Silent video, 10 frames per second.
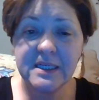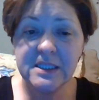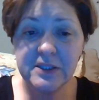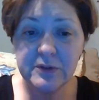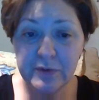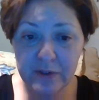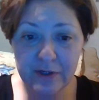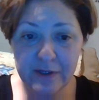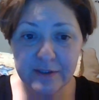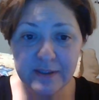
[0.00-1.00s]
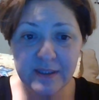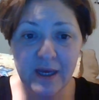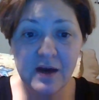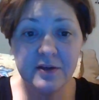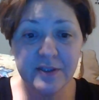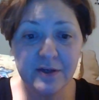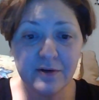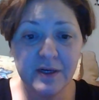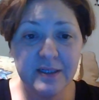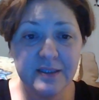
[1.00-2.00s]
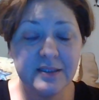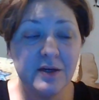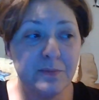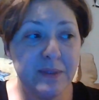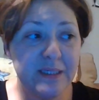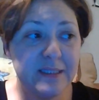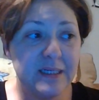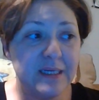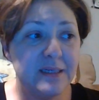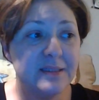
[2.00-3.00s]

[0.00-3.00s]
disorders that also cause obesity,